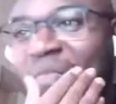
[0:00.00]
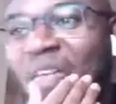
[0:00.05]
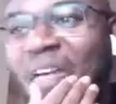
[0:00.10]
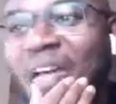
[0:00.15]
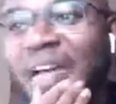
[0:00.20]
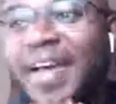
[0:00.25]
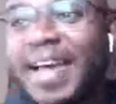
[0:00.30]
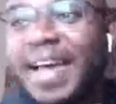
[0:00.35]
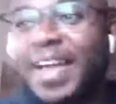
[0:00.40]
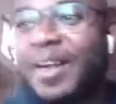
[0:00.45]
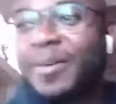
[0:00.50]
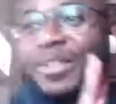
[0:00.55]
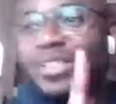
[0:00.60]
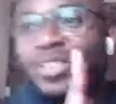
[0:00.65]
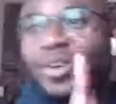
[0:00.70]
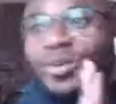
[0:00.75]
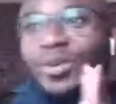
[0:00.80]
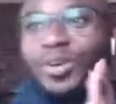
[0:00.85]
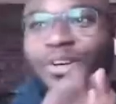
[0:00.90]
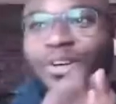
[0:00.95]
Hey, what's
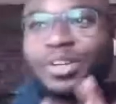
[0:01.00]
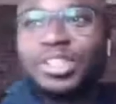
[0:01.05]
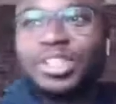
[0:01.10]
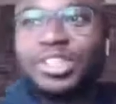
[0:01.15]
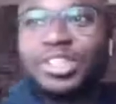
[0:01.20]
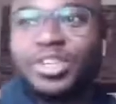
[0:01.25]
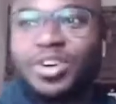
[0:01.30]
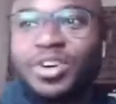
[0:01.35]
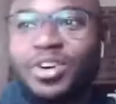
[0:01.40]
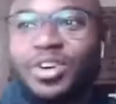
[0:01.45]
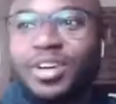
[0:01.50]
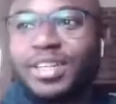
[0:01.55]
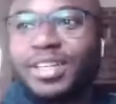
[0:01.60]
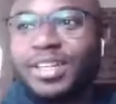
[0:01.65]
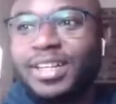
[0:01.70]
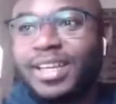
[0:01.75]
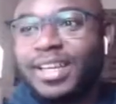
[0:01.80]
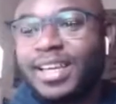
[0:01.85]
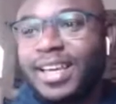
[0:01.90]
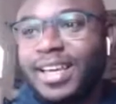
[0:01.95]
going on, Sean?
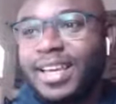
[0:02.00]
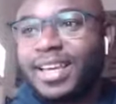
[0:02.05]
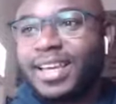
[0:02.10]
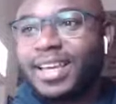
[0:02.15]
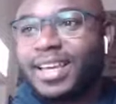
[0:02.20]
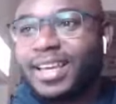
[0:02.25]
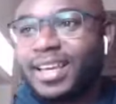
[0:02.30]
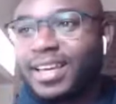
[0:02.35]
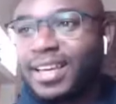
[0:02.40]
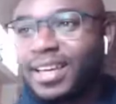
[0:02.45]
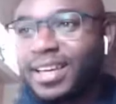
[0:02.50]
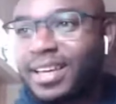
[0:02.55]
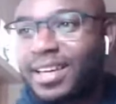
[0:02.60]
Hey,